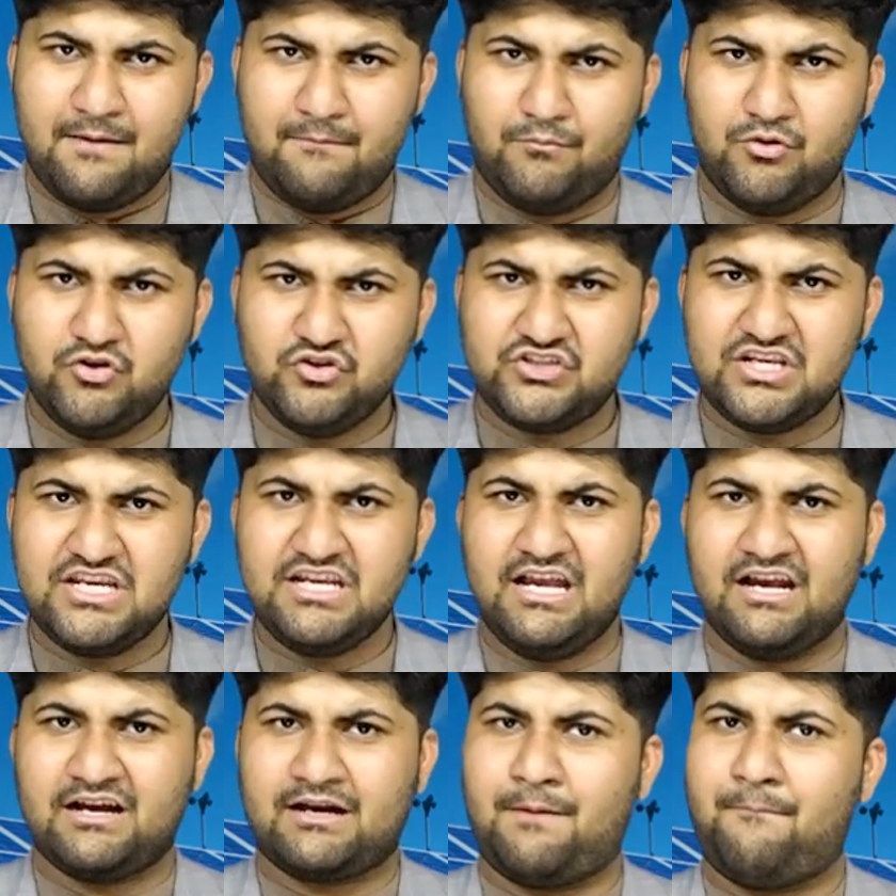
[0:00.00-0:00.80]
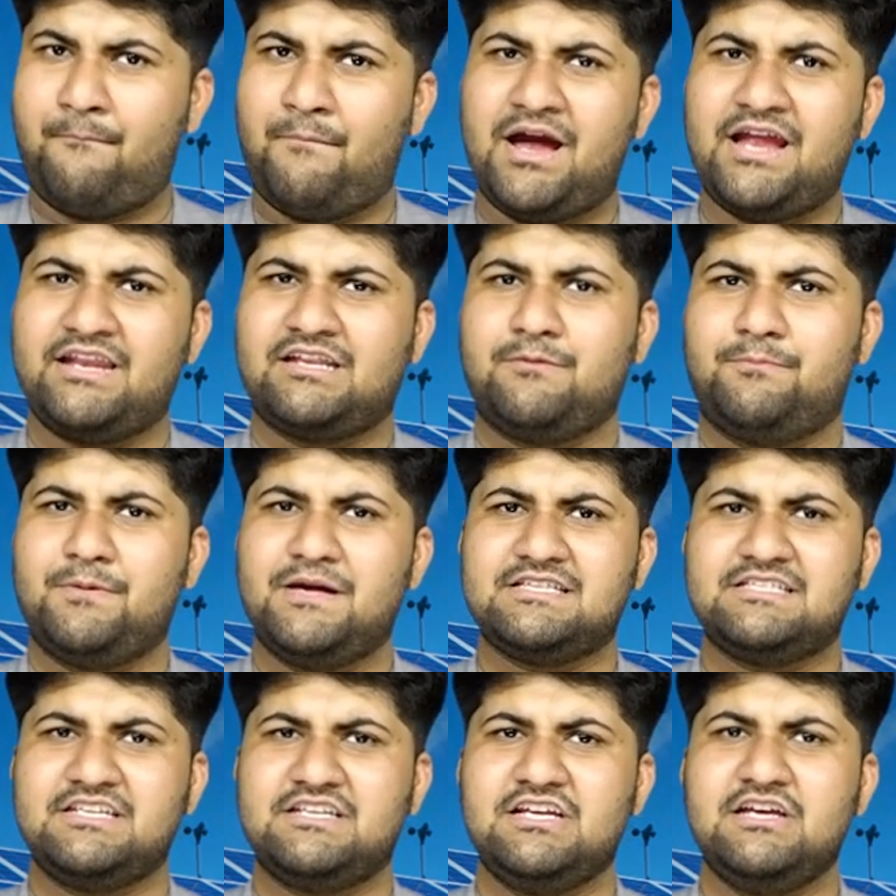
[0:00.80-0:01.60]
boasting a combined
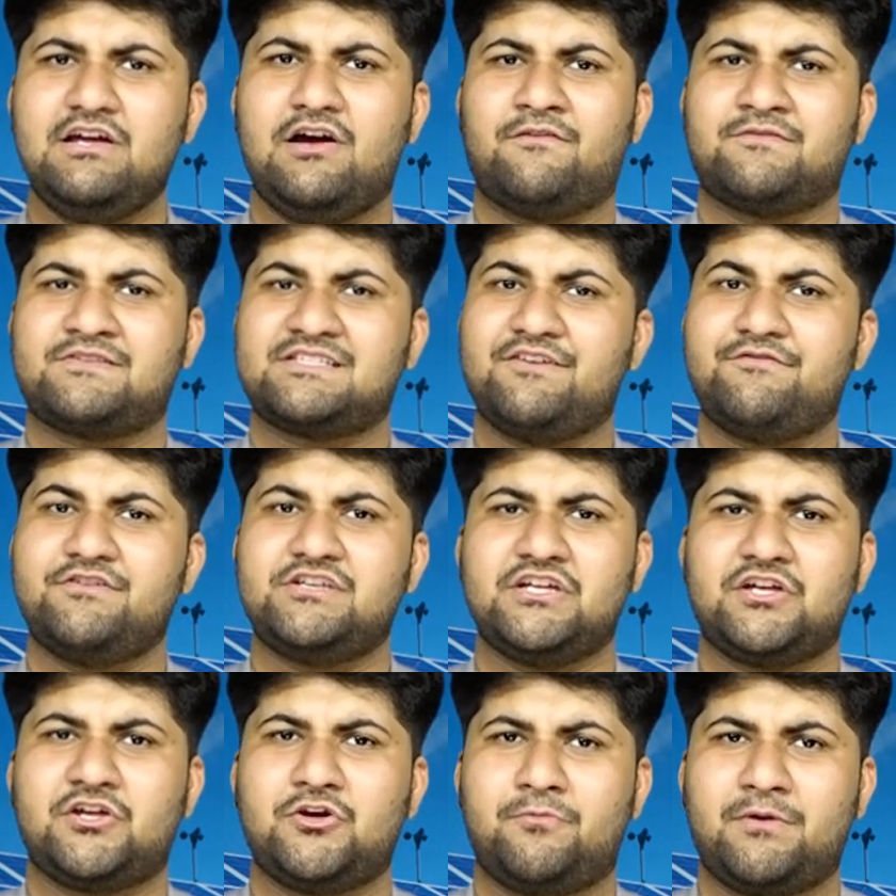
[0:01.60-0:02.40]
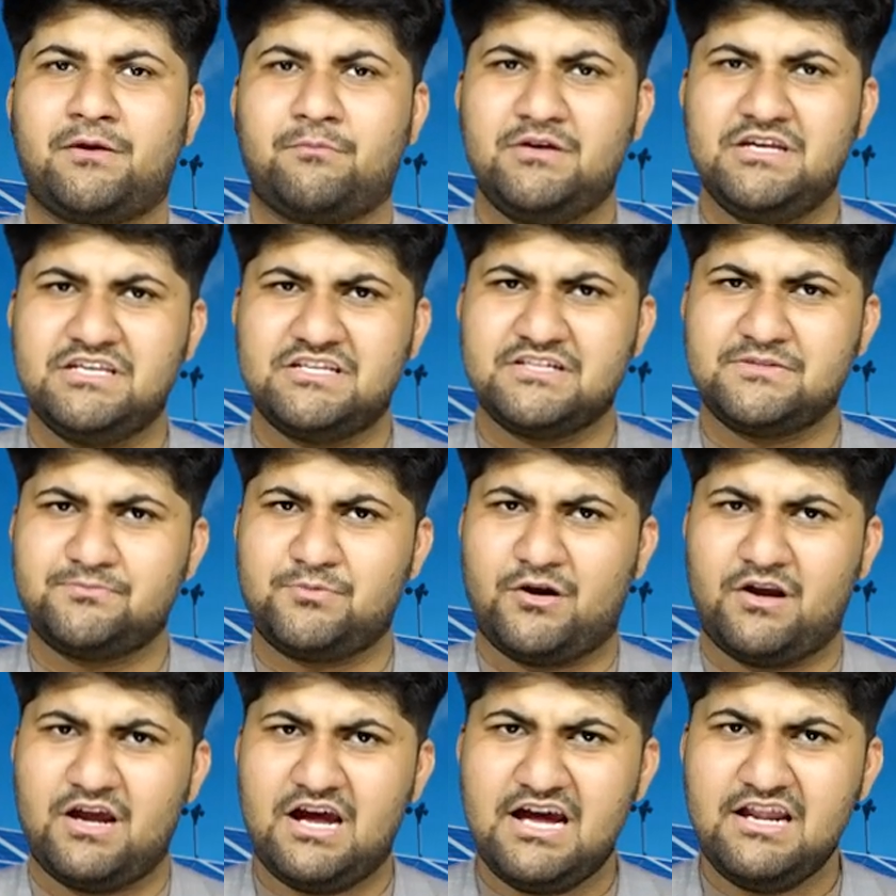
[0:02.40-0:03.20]
capacity of 70 cubic meters
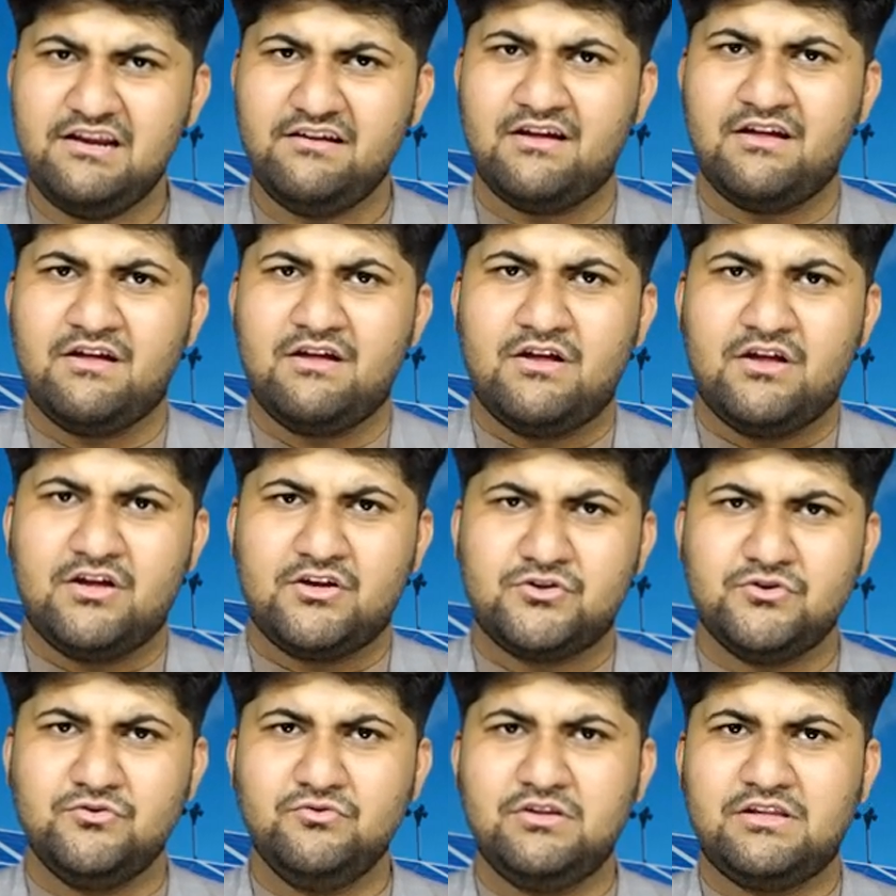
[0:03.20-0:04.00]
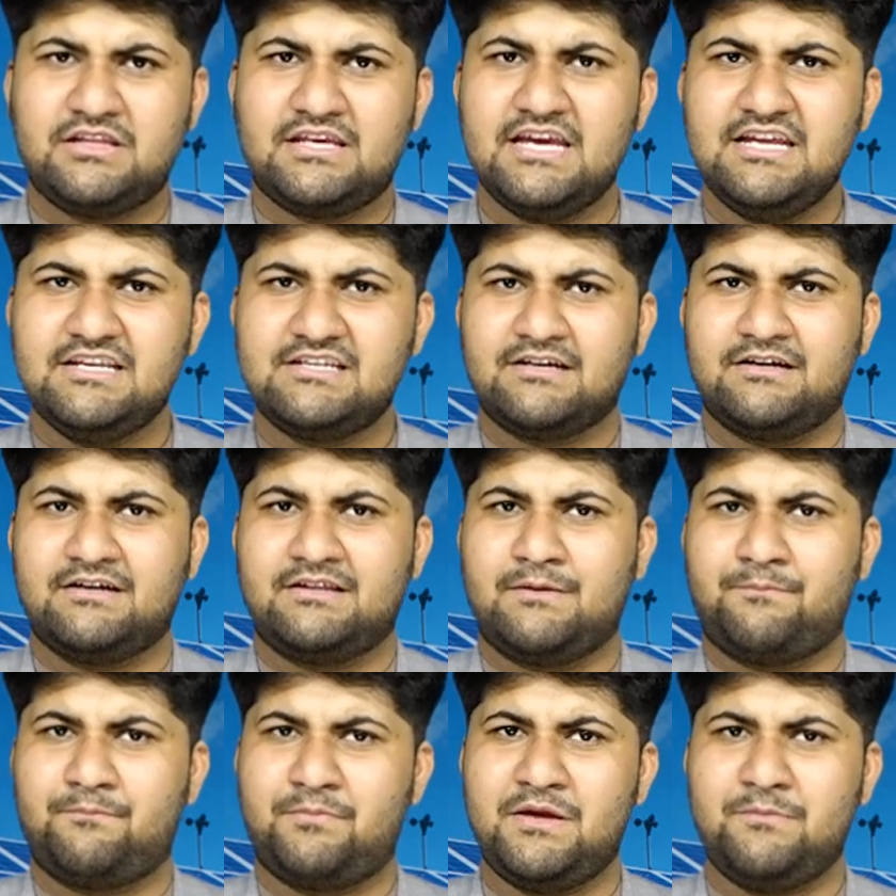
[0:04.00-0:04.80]
per hour to cater
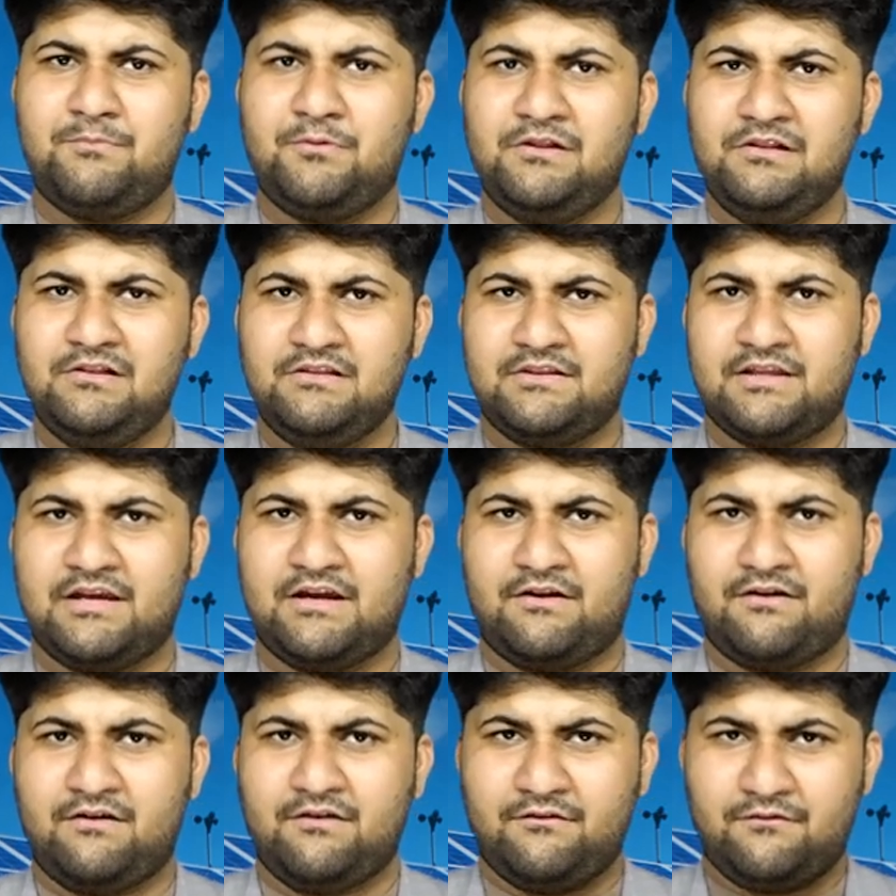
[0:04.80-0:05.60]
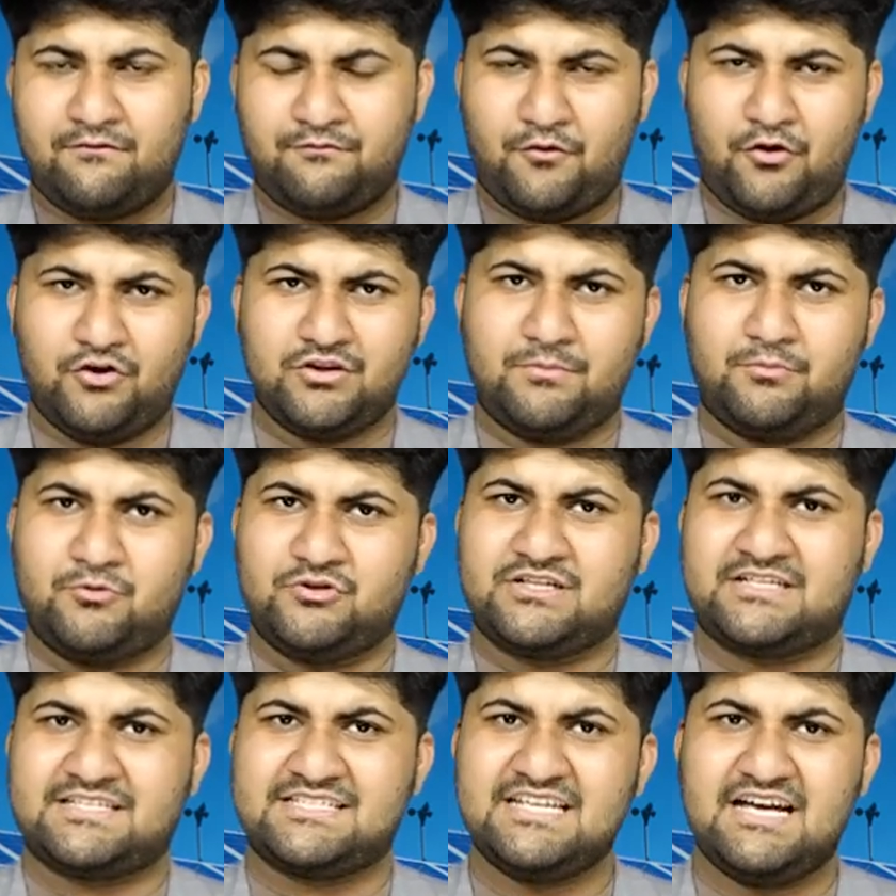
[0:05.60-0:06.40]
the people there for the
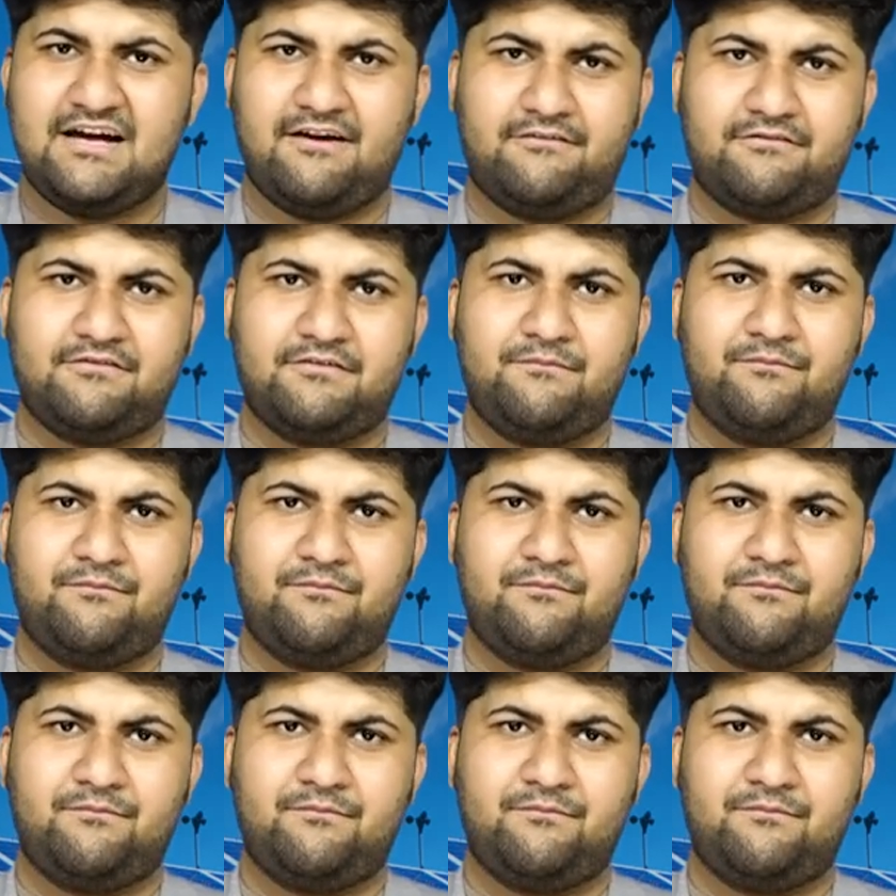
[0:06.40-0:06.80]
project staff.